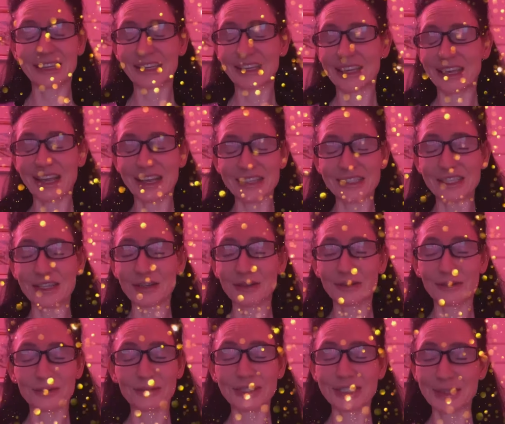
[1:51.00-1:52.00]

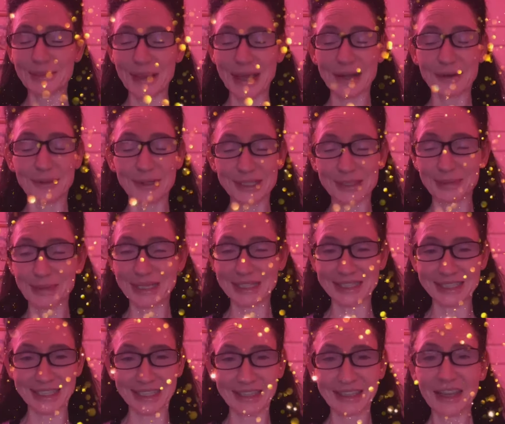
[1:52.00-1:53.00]
cancer was a backwards
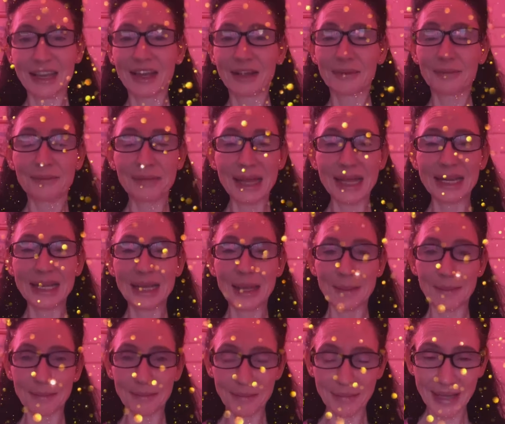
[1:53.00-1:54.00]
blessing. Many,
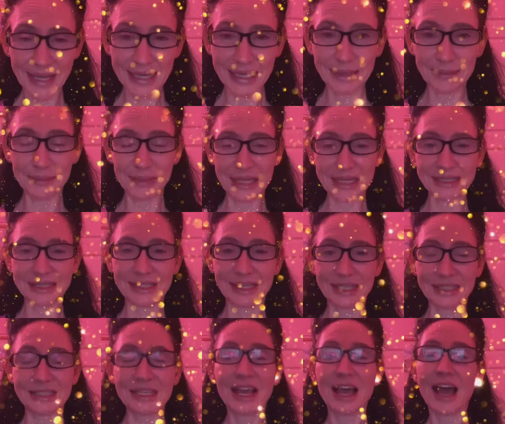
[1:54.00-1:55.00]
many
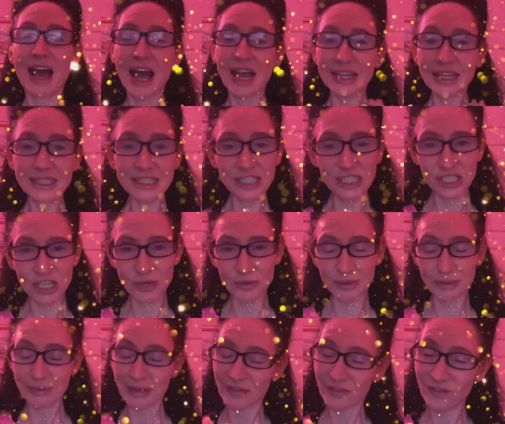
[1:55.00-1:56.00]
blessings. I like to start
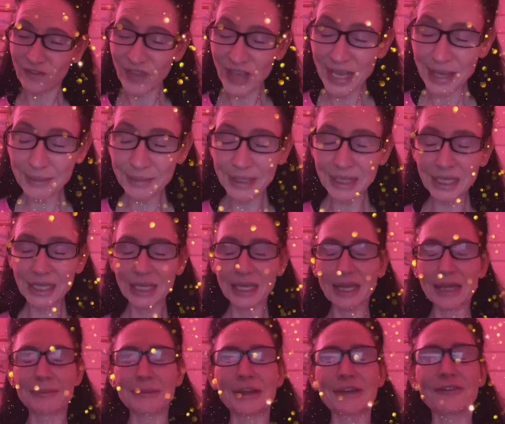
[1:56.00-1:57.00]
with my family
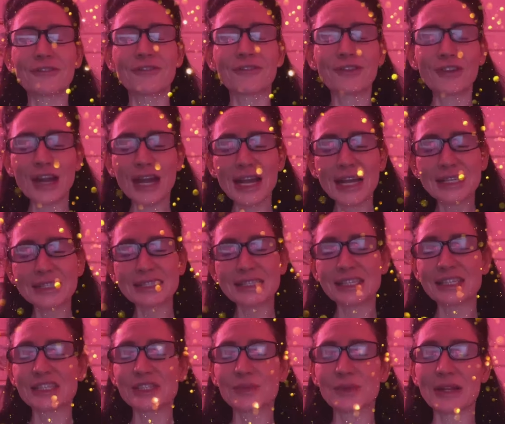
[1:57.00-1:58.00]
and my friends. I
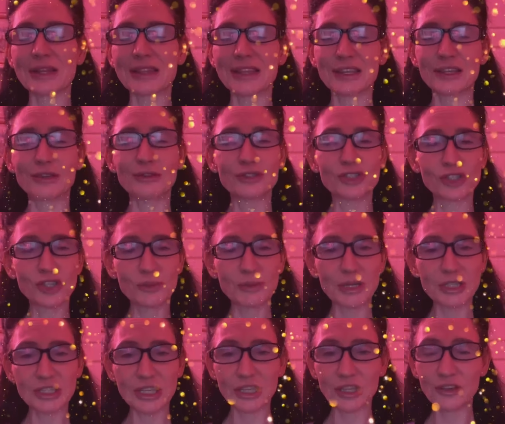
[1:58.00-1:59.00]
just want to thank you so
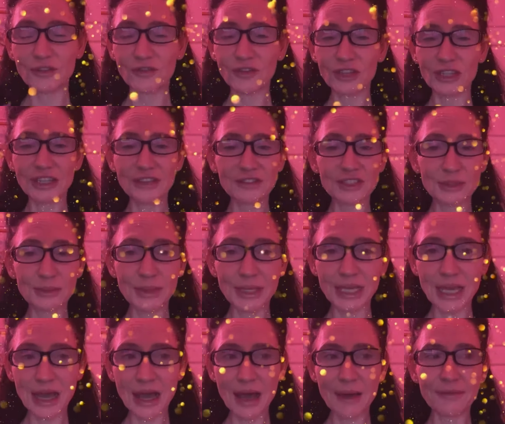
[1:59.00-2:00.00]
much. Thank you for lifting me
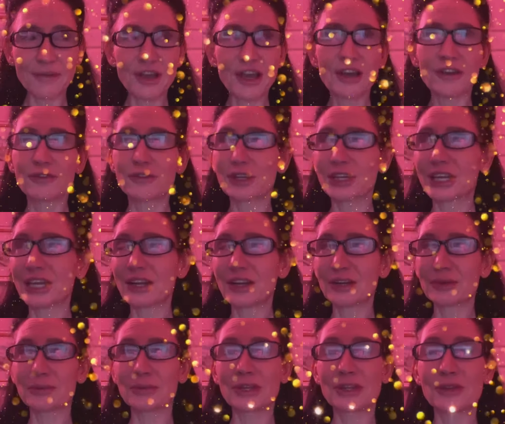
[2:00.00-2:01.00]
up, for
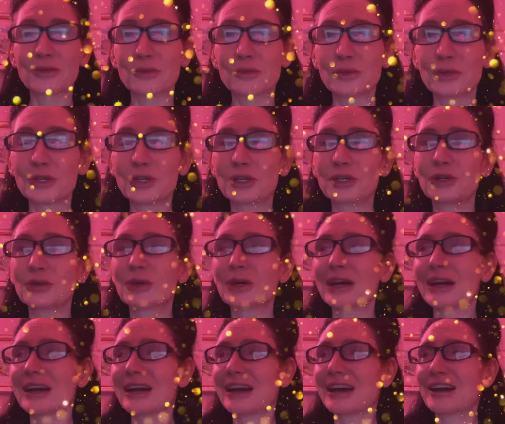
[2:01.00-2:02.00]
carrying me through,
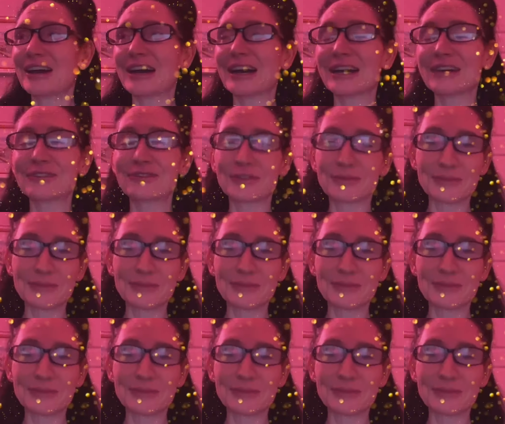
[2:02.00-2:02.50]
for